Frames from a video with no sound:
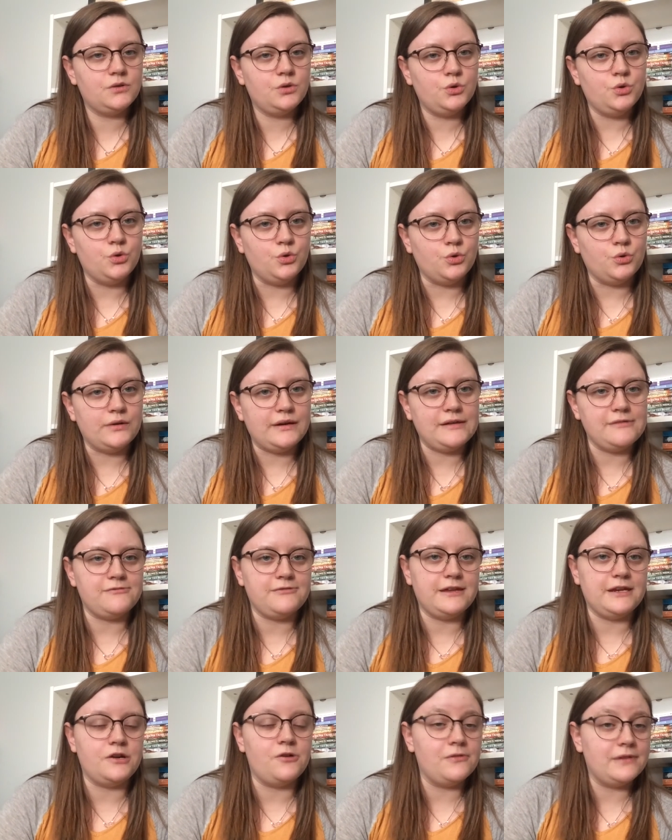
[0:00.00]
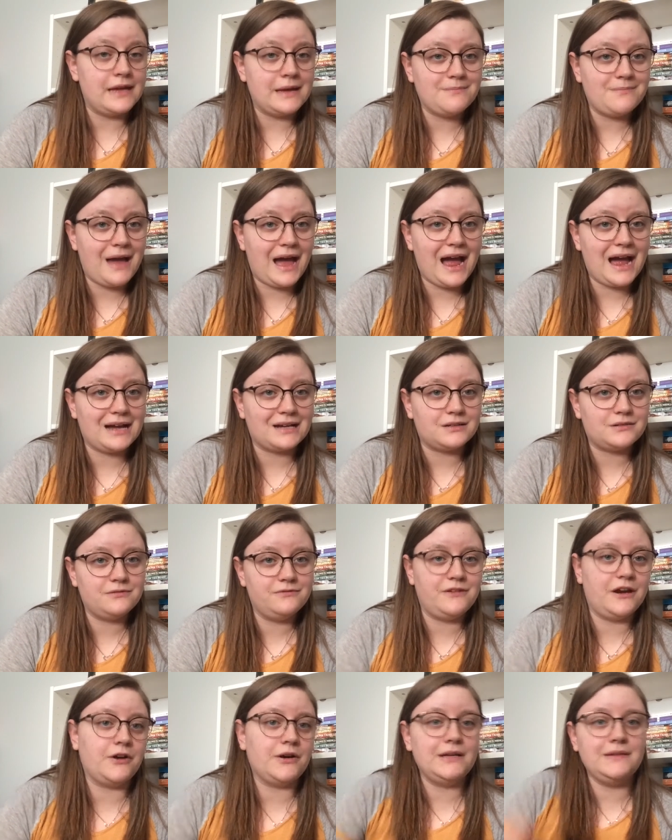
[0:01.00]
who, if they don't get back,
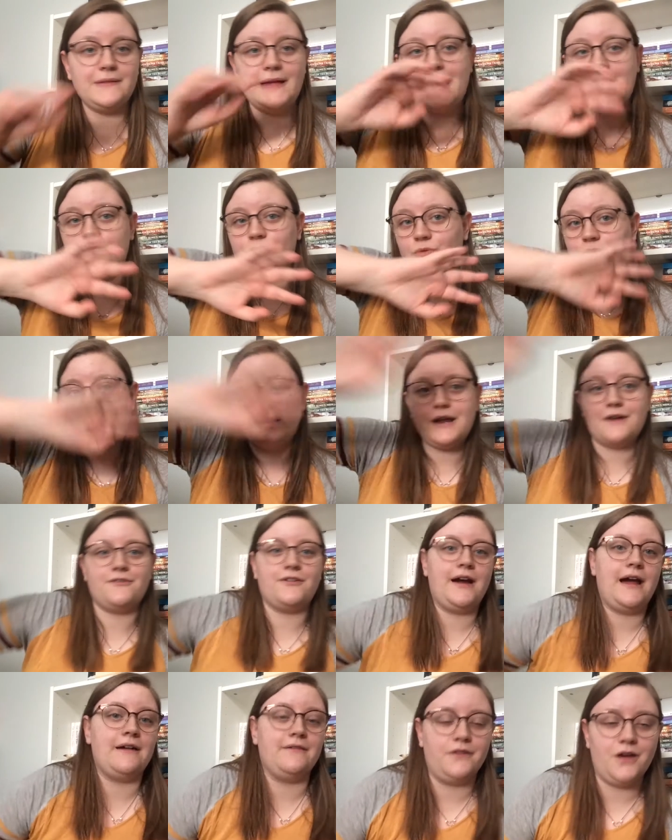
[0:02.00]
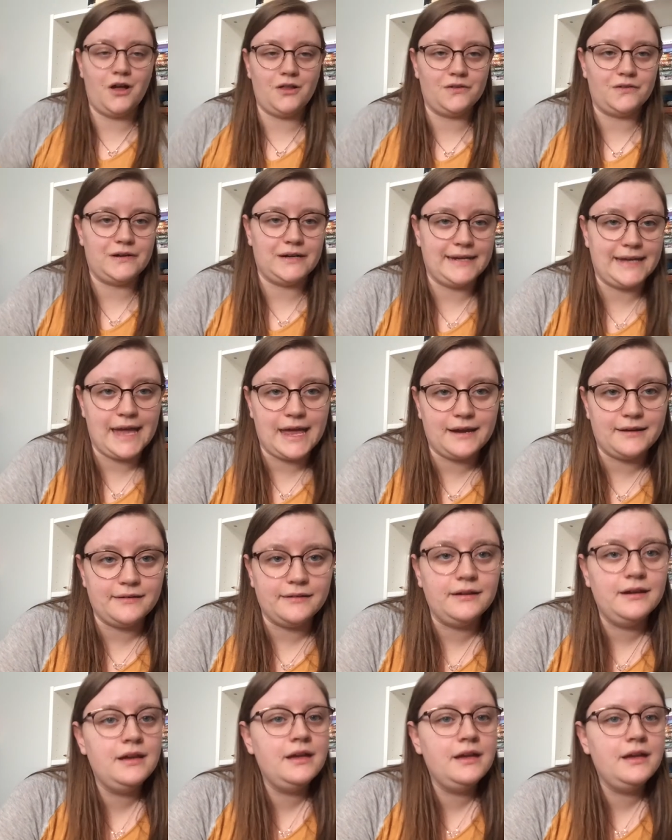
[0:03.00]
Fairyland will never have color again.